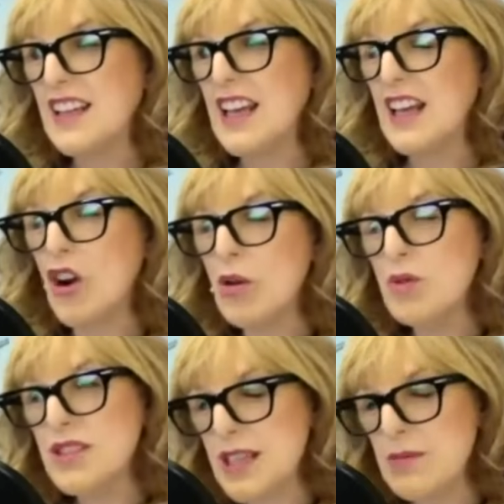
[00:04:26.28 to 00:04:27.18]
it
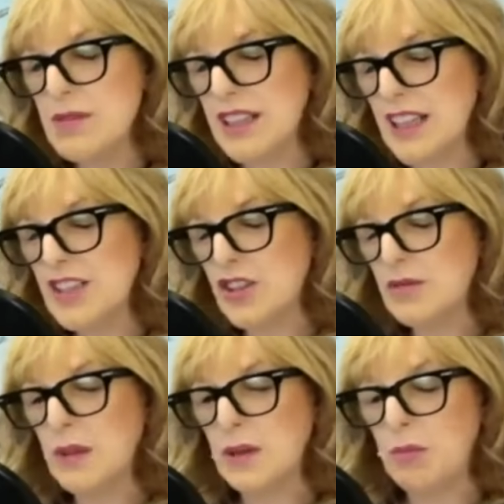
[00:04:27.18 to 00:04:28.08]
almost seems like that shouldn't
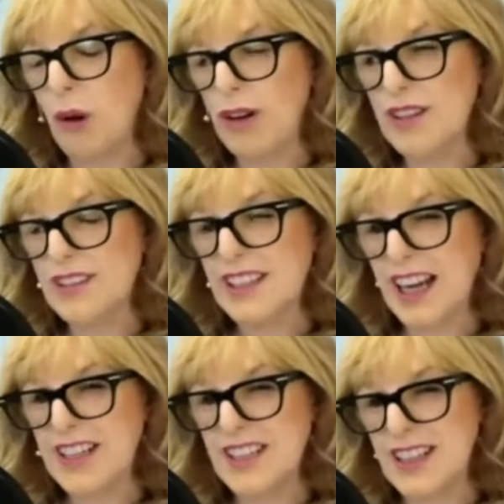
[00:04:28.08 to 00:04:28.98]
be important, that
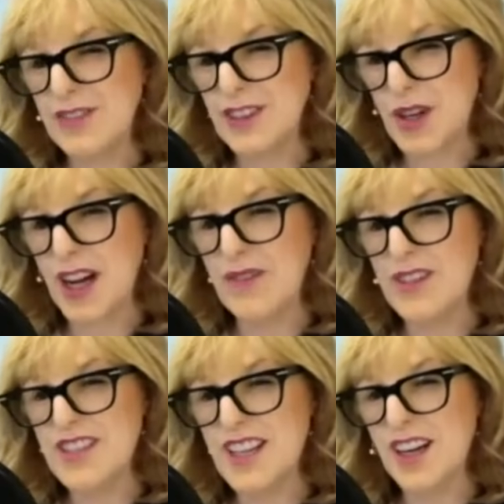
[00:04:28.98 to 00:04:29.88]
actually if the
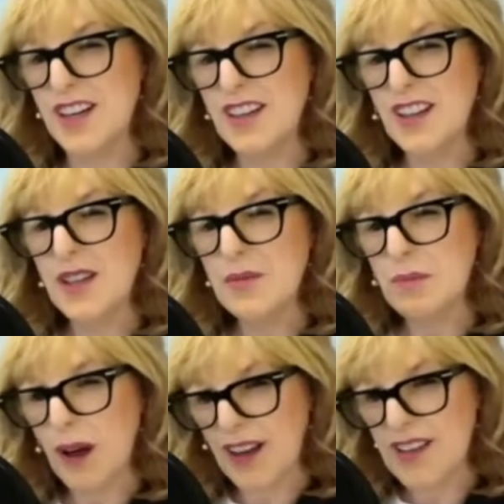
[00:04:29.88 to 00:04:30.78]
drivers are
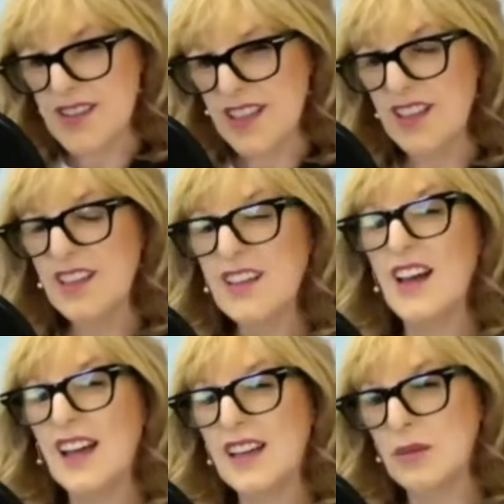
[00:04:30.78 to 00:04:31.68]
policy
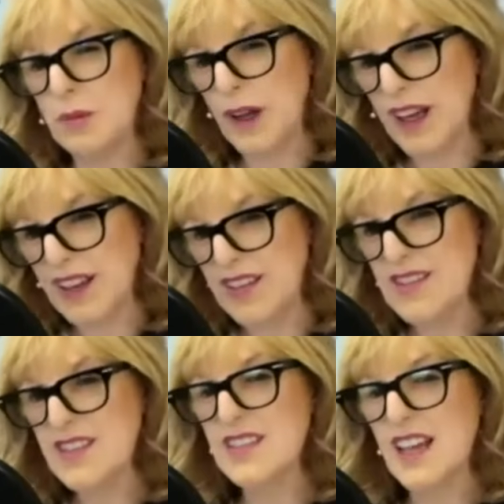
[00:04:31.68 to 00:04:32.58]
and
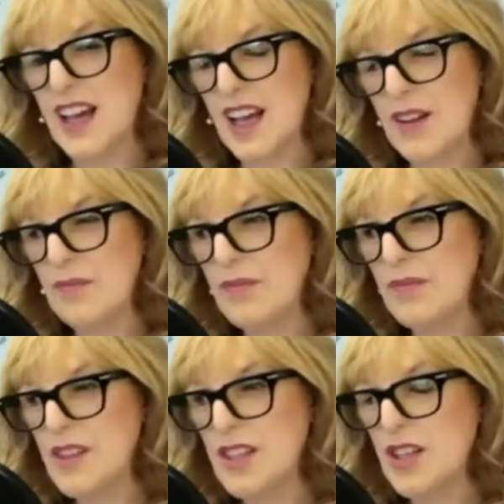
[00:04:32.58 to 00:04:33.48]
compliance
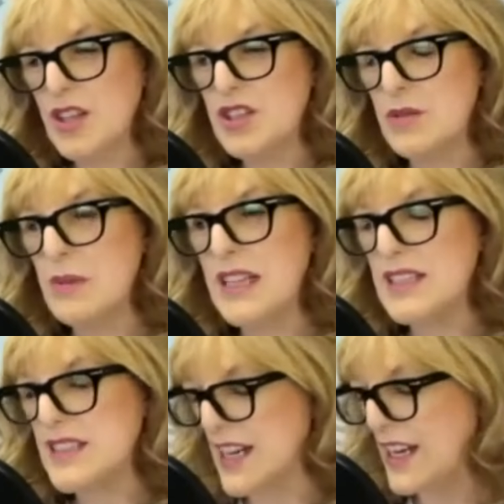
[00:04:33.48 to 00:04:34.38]
to meet
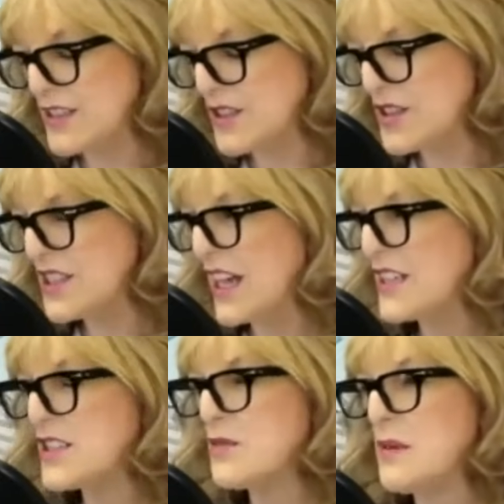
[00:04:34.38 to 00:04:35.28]
standards
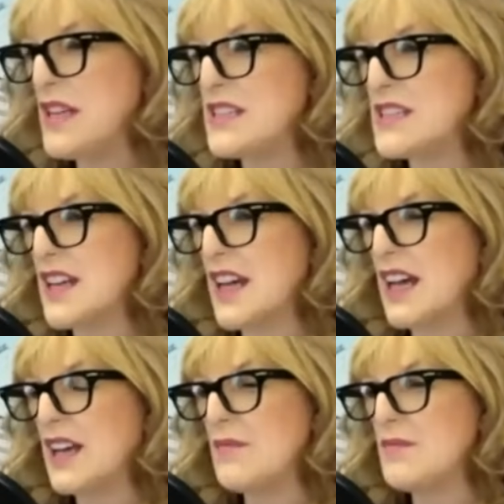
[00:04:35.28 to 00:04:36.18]
and to meet
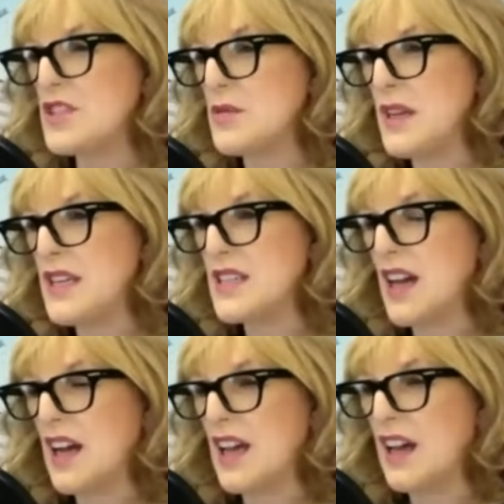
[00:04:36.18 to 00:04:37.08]

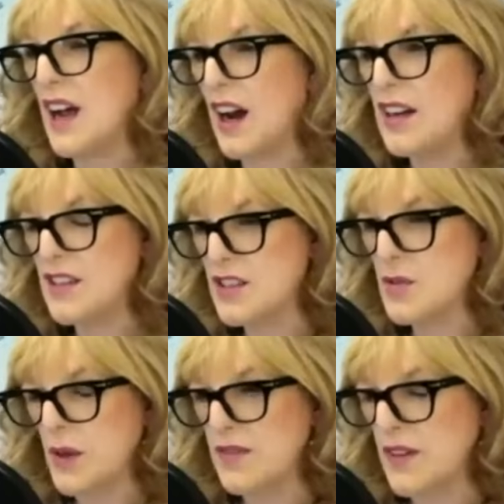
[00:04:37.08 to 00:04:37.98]
Ireland's
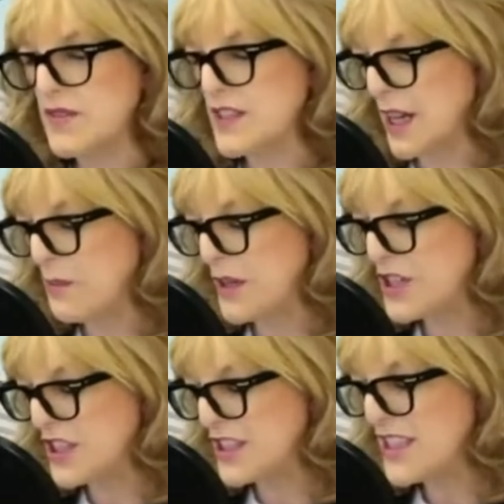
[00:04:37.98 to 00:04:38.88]
2050
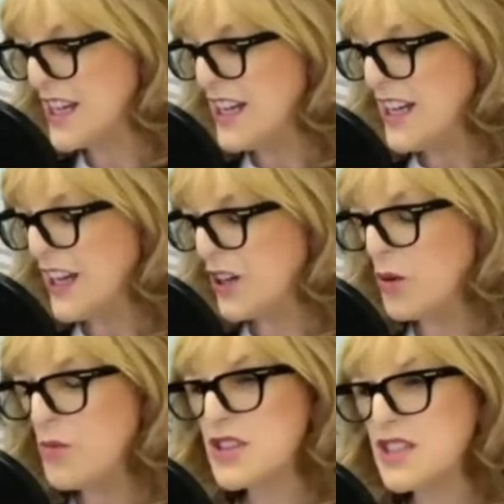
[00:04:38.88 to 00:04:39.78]
ambitions, it
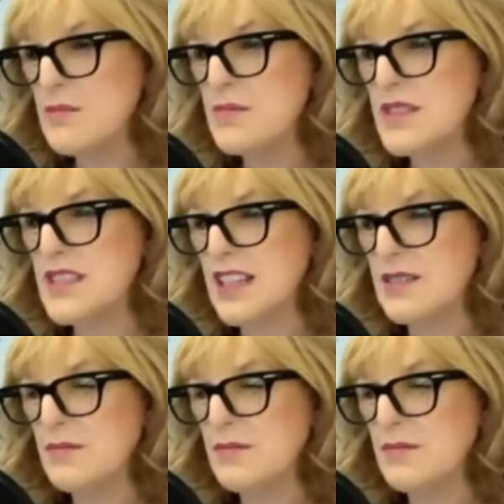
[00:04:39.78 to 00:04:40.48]
almost seems that